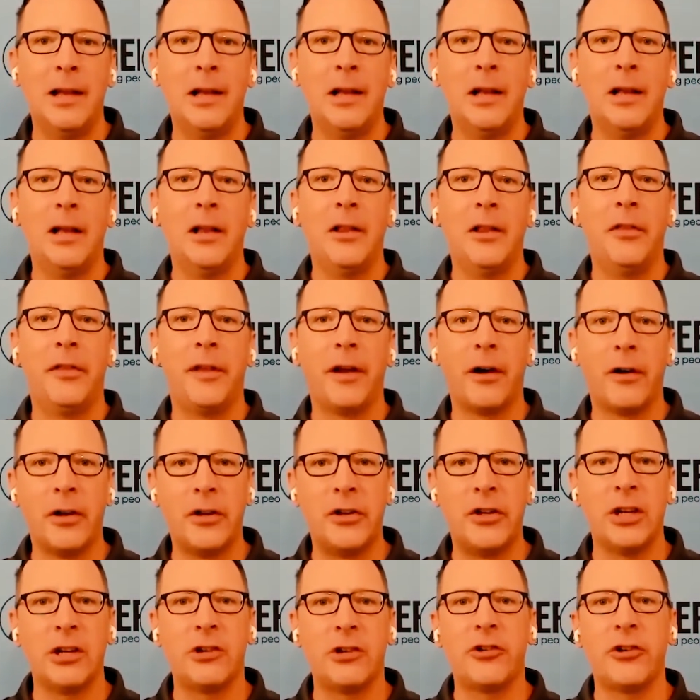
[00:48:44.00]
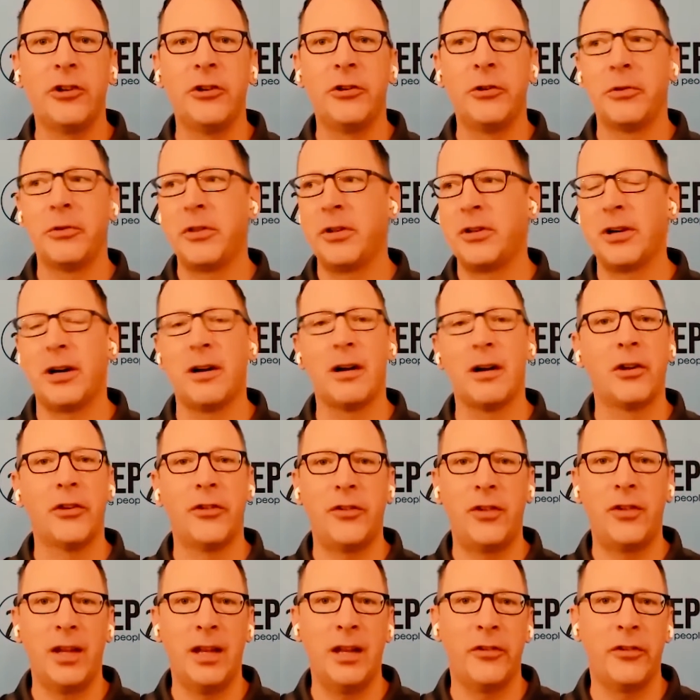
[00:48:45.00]
their addiction or the darkest
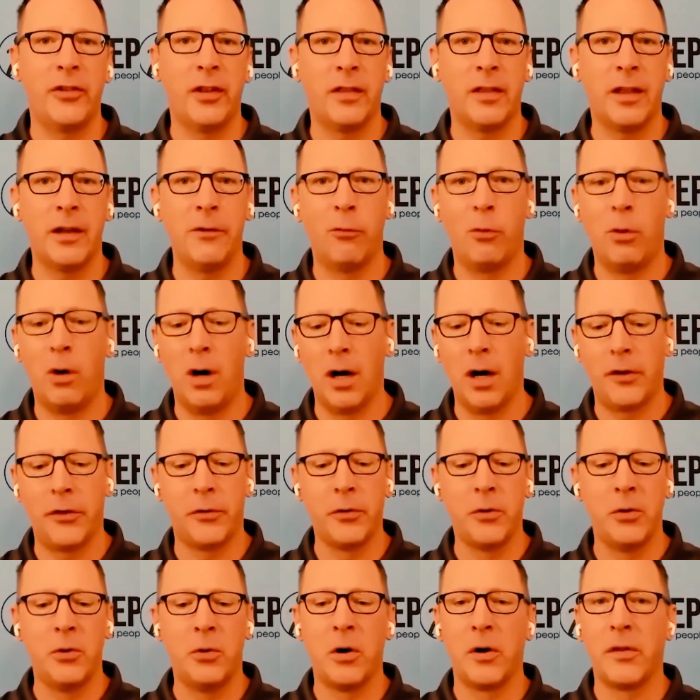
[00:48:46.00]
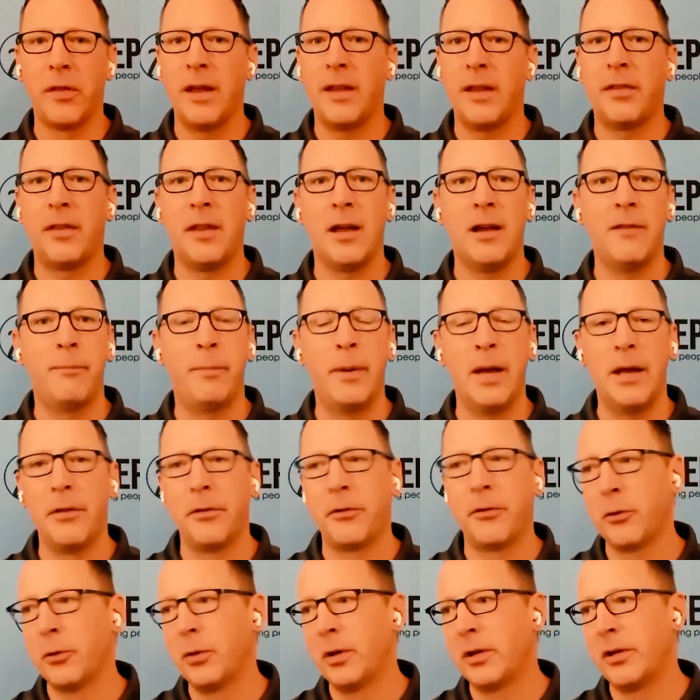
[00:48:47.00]
days that they've walked through, or that they've been
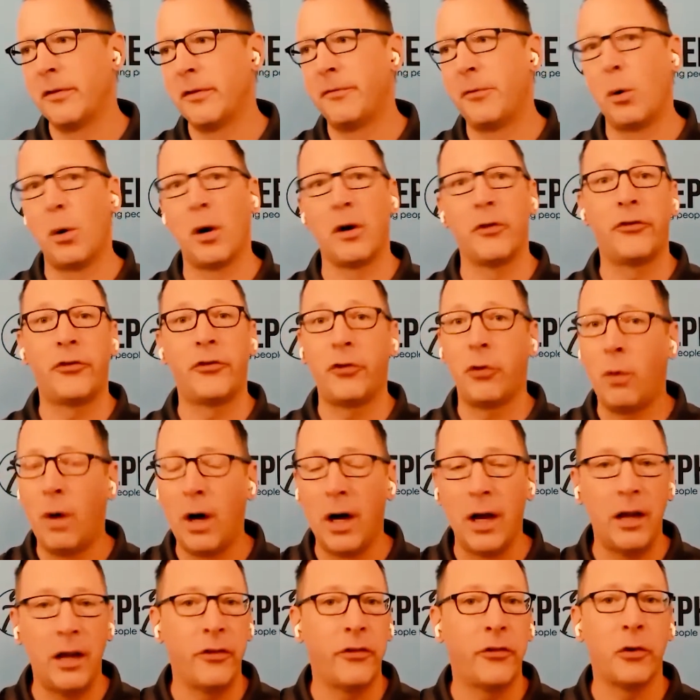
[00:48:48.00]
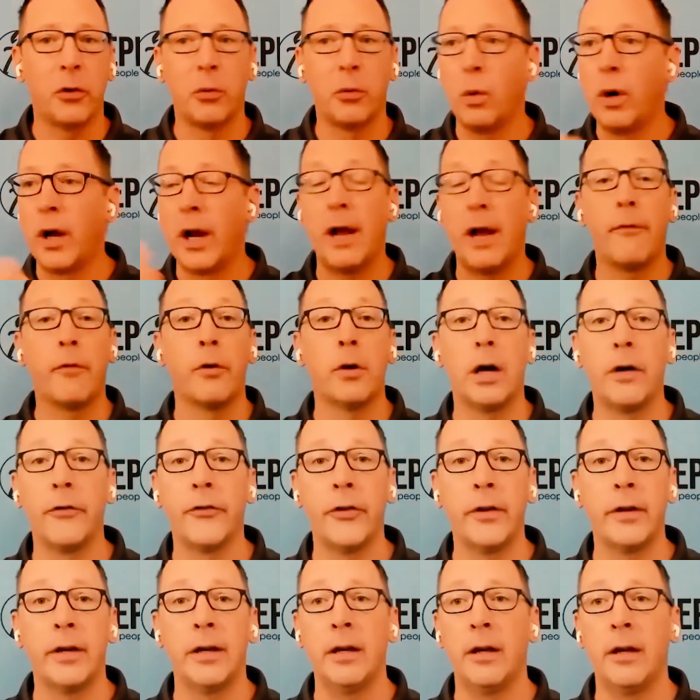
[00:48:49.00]
through a divorce twice, or whatever else
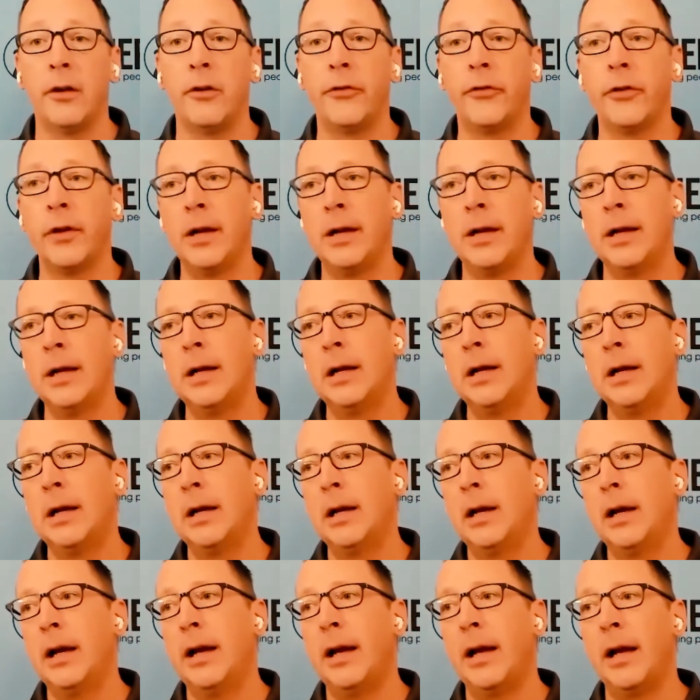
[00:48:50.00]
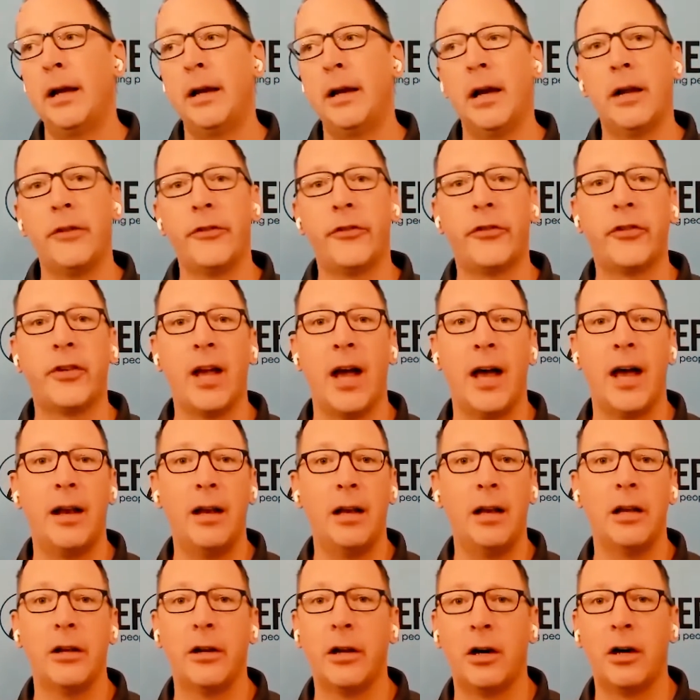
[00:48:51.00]
it is. And Scott,
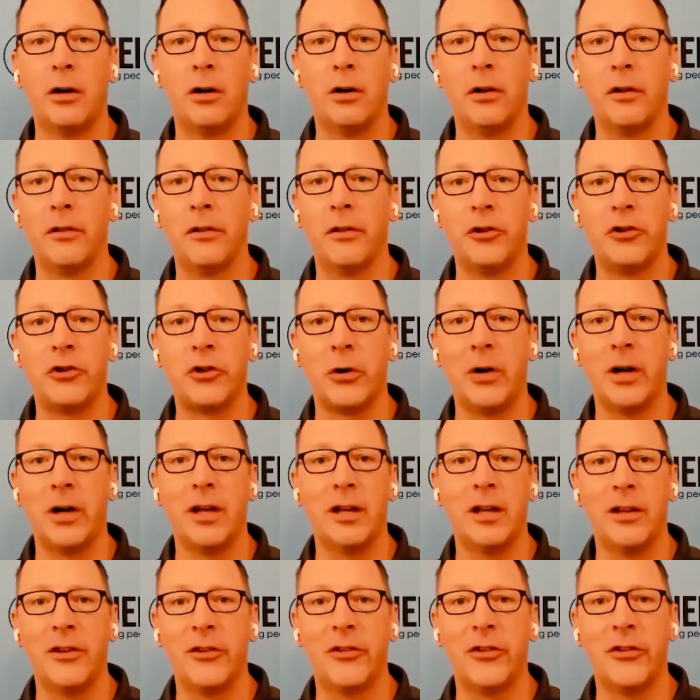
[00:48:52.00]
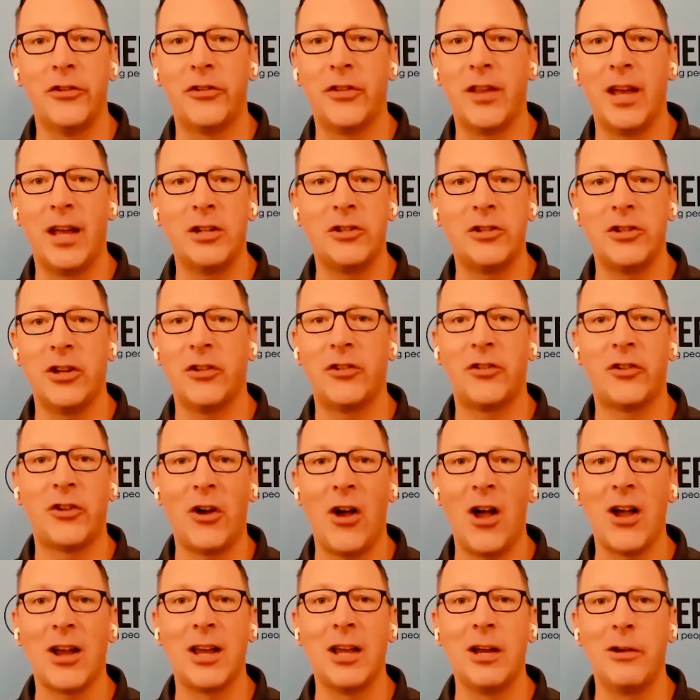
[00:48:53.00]
the joy is that just
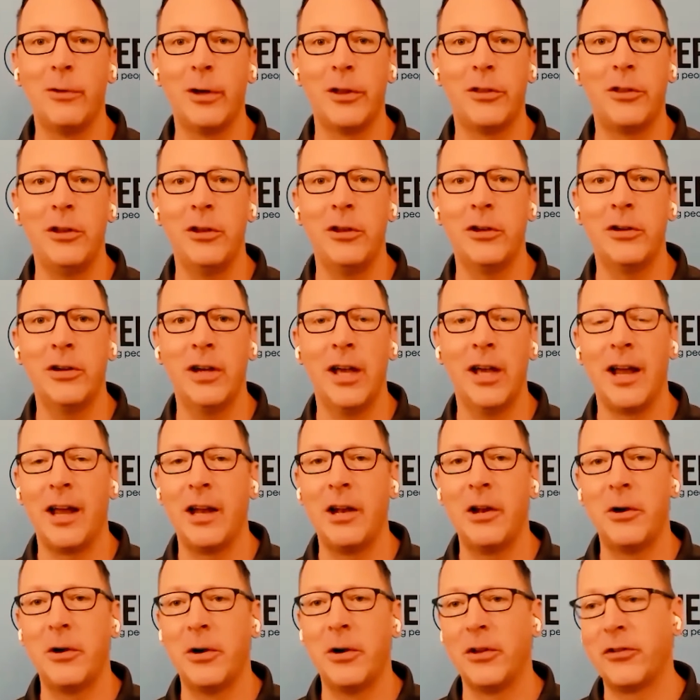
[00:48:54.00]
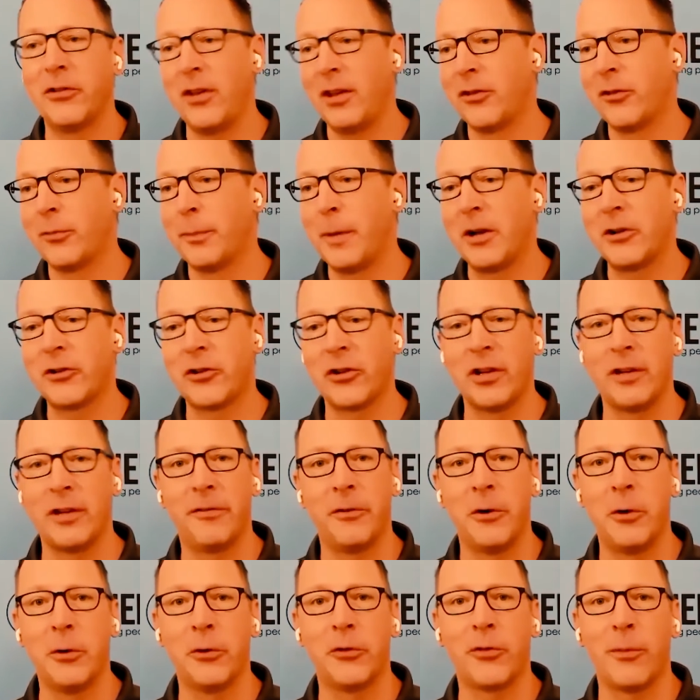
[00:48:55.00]
talking with you, and I know especially
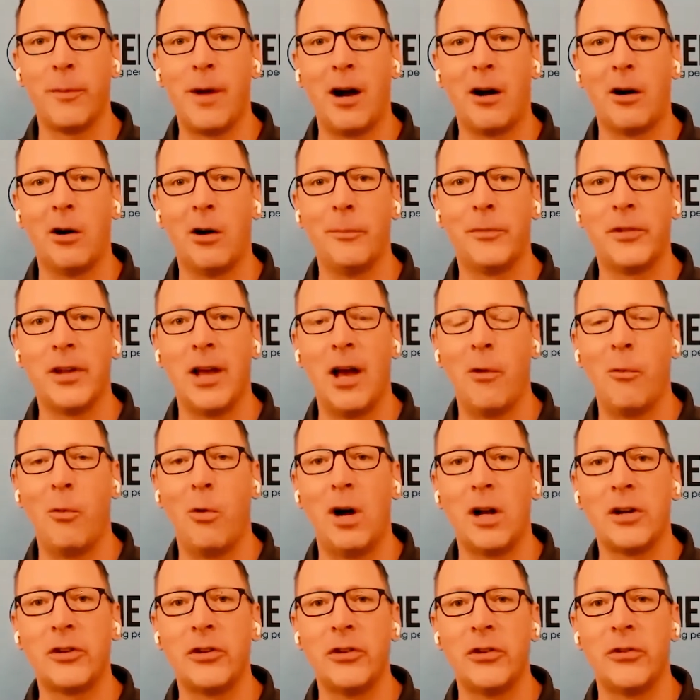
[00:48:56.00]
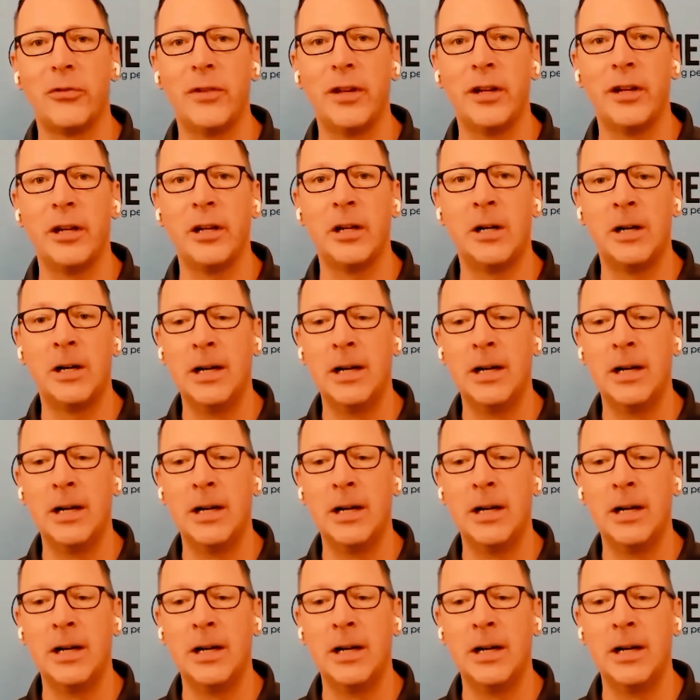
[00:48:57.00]
folks from our hometown watch this video,